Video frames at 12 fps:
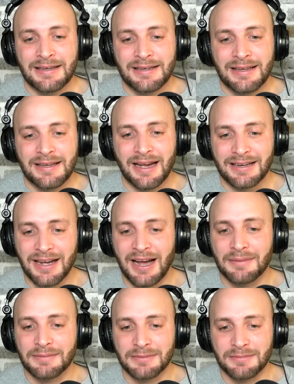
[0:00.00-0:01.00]
I
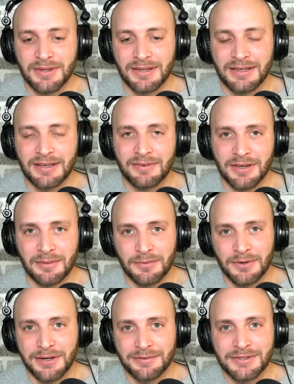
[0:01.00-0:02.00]
contemplate giving up
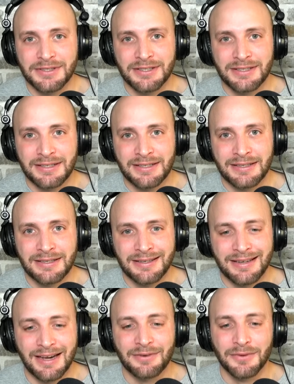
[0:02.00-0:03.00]
Reeves.
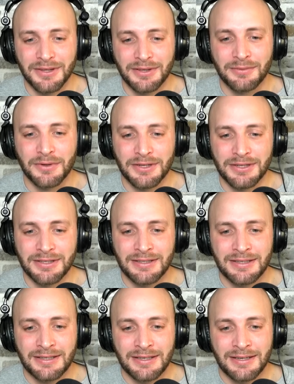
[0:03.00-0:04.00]
I really would.
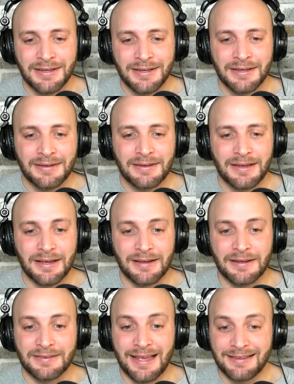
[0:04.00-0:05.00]

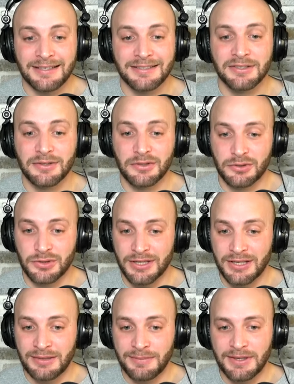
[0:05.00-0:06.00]
That gets a little
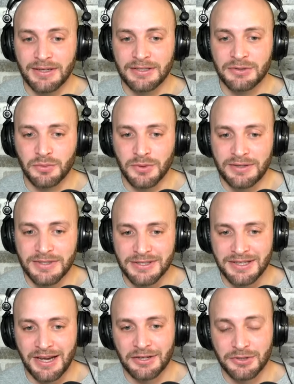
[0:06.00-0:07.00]
tricky because
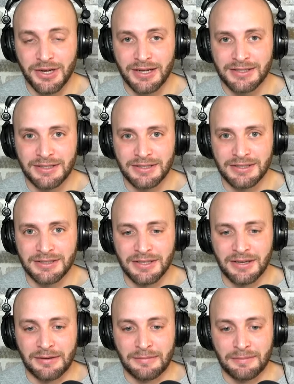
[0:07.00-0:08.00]
Reeves' contract is
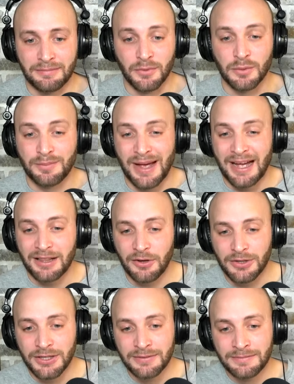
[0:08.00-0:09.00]
more backloaded.